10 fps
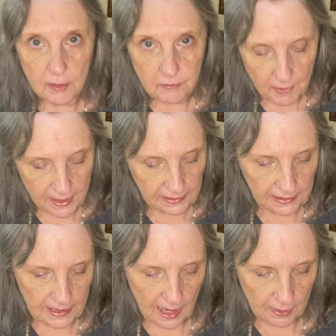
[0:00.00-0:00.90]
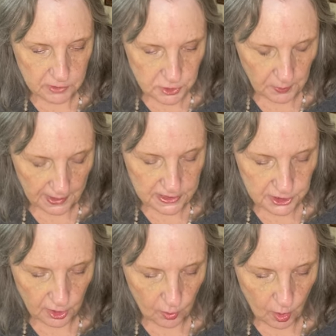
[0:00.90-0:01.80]
Finally, I was ready to
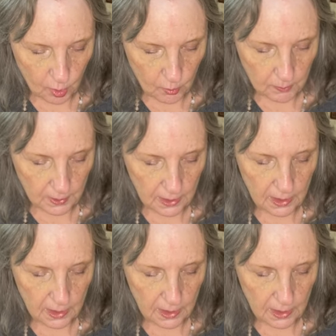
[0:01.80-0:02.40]
go home.